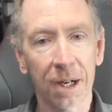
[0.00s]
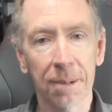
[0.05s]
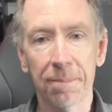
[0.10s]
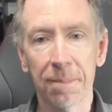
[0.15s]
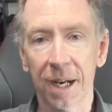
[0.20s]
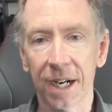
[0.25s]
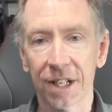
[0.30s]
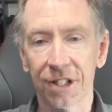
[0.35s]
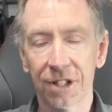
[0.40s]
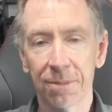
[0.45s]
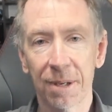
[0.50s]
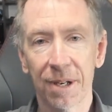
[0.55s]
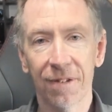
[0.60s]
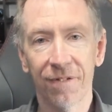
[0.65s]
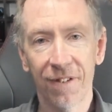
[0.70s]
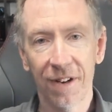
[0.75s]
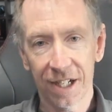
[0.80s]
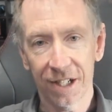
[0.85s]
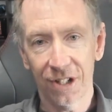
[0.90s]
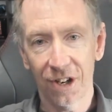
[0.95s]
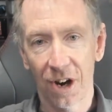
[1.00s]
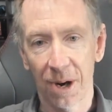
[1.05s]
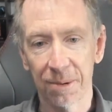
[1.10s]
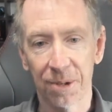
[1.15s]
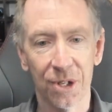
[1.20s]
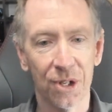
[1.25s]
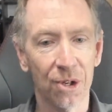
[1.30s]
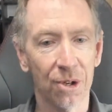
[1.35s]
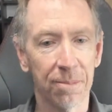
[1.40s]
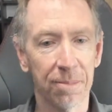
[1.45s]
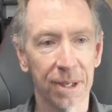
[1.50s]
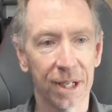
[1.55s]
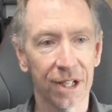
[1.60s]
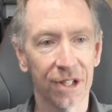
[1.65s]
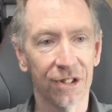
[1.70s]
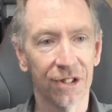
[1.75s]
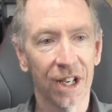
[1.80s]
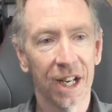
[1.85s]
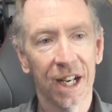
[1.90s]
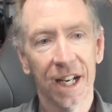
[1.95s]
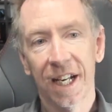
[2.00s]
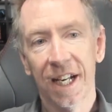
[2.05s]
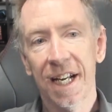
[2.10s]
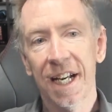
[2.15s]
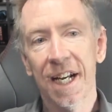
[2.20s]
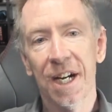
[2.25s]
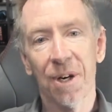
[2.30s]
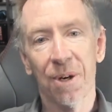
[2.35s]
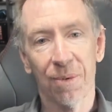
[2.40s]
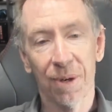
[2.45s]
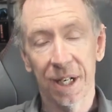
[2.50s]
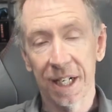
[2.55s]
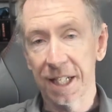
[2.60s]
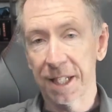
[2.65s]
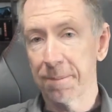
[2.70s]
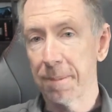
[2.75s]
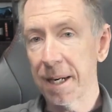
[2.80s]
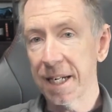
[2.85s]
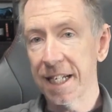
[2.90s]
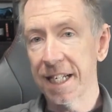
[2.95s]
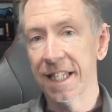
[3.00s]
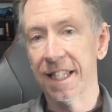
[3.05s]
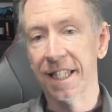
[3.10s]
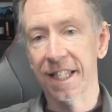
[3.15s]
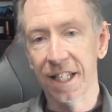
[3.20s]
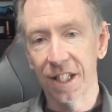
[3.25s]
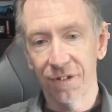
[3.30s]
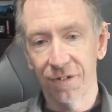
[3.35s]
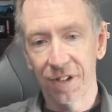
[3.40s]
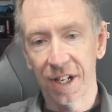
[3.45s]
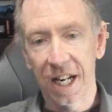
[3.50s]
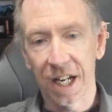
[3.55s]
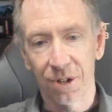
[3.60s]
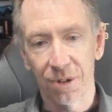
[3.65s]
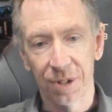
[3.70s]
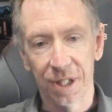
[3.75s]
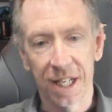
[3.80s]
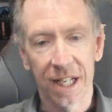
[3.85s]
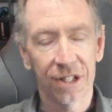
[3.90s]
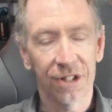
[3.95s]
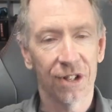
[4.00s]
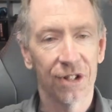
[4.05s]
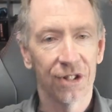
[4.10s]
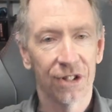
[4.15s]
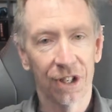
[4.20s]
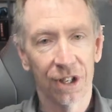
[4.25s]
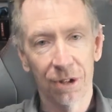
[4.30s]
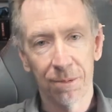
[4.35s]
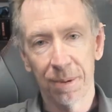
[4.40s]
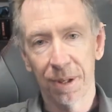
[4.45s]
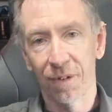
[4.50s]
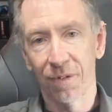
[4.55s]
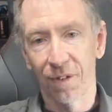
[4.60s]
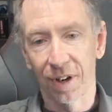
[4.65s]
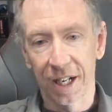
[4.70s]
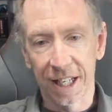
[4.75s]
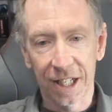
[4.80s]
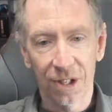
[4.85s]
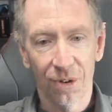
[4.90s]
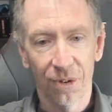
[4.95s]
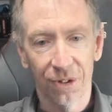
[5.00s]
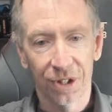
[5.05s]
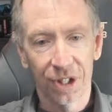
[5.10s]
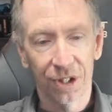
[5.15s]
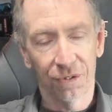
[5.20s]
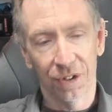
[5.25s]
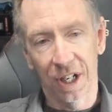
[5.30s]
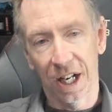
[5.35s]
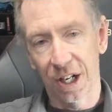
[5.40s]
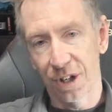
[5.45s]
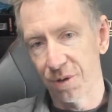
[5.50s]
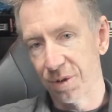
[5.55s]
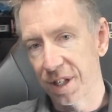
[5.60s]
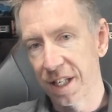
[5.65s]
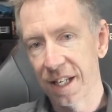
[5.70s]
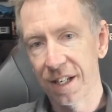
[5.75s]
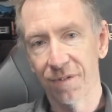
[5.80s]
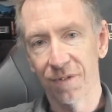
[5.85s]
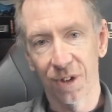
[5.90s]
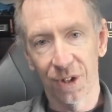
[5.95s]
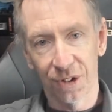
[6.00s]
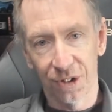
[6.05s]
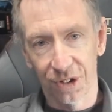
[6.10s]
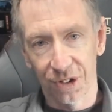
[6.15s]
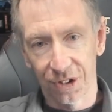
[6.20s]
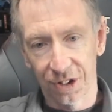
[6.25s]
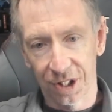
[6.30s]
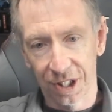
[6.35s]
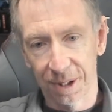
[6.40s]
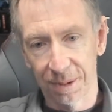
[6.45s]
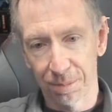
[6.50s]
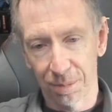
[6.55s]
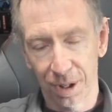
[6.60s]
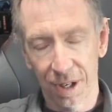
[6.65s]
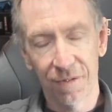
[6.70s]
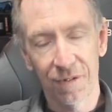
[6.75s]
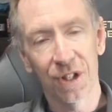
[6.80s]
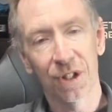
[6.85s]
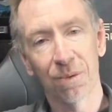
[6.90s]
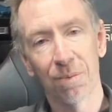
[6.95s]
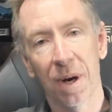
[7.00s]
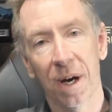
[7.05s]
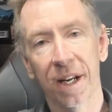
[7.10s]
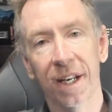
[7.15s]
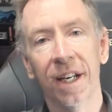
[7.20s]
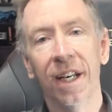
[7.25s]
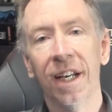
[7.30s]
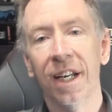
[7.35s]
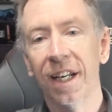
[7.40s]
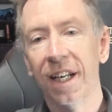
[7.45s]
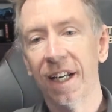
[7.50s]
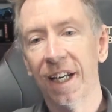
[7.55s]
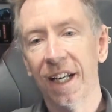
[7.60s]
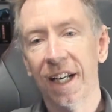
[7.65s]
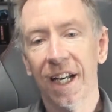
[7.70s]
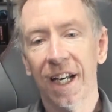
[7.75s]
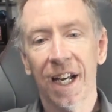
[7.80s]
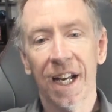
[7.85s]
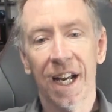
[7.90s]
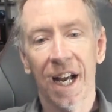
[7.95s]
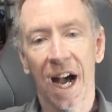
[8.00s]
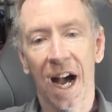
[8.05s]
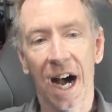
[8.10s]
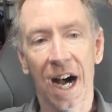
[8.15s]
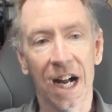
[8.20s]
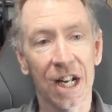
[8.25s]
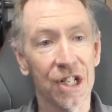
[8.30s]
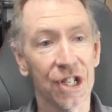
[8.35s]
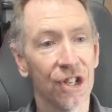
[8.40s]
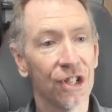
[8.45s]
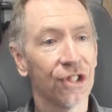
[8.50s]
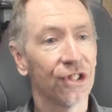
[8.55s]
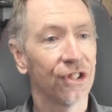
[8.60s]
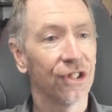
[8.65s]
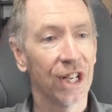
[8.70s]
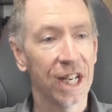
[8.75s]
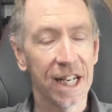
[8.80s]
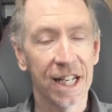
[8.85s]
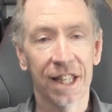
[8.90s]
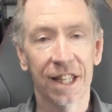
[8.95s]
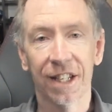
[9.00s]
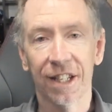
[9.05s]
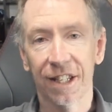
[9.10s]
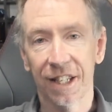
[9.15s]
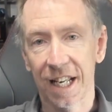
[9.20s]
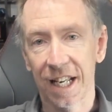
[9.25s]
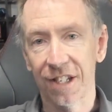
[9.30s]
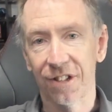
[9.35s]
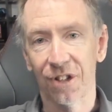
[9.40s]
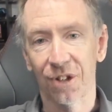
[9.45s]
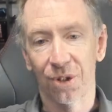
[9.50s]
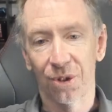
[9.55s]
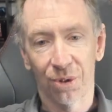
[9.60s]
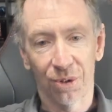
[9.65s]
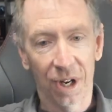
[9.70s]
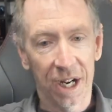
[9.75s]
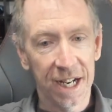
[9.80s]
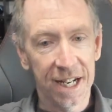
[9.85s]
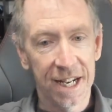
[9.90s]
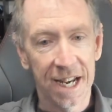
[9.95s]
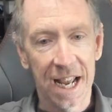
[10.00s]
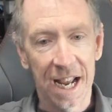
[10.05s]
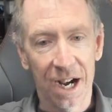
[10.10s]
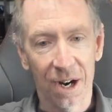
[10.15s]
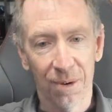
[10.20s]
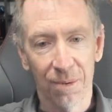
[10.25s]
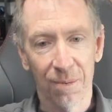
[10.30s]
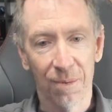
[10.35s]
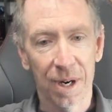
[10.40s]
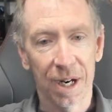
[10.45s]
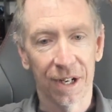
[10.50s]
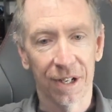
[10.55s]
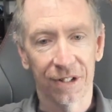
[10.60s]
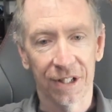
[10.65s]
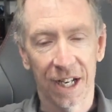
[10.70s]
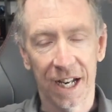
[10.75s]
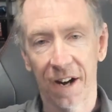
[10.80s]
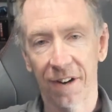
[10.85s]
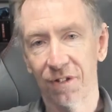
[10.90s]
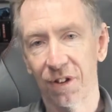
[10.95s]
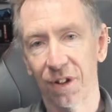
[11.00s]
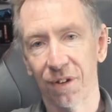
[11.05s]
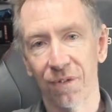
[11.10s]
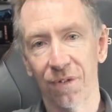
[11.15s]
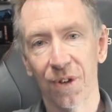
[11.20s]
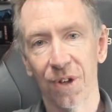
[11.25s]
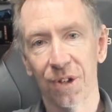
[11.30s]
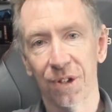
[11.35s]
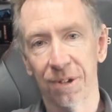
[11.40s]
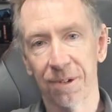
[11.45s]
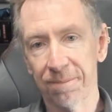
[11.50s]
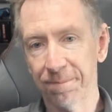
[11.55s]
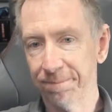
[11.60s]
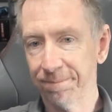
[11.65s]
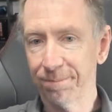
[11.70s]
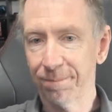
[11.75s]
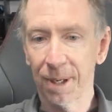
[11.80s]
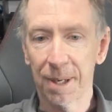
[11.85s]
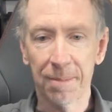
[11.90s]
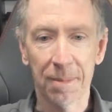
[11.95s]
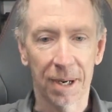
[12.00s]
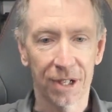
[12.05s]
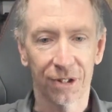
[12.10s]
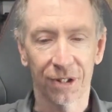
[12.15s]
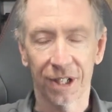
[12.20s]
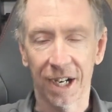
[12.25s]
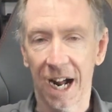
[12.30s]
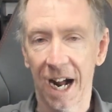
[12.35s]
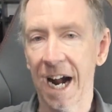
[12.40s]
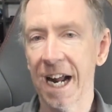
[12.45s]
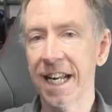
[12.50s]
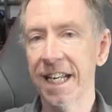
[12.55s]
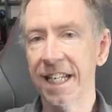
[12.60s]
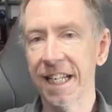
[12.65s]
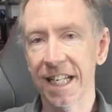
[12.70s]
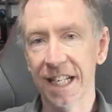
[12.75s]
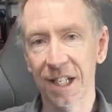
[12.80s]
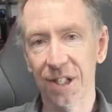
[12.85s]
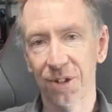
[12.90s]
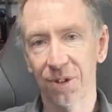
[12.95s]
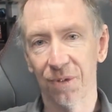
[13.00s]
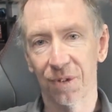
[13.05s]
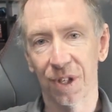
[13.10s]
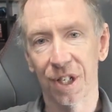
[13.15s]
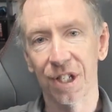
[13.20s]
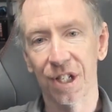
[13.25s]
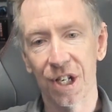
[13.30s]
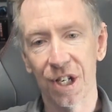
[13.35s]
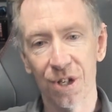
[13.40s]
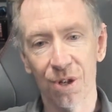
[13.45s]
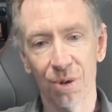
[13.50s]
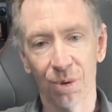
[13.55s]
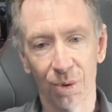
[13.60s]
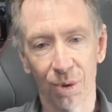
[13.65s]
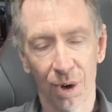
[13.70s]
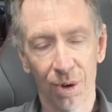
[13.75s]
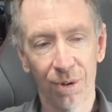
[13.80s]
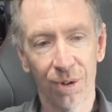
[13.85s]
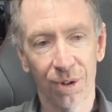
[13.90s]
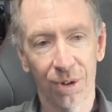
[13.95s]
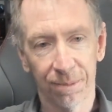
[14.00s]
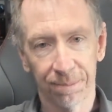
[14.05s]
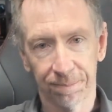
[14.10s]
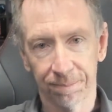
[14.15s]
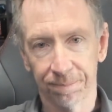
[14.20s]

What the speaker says: but it's going to be a fun time to do it because really, especially this financial year, so there's a little bit of link on this financial year versus the previous one. Just seeing that there's a trend now where, say, after the first pretty much sort of 8 years of continual growth,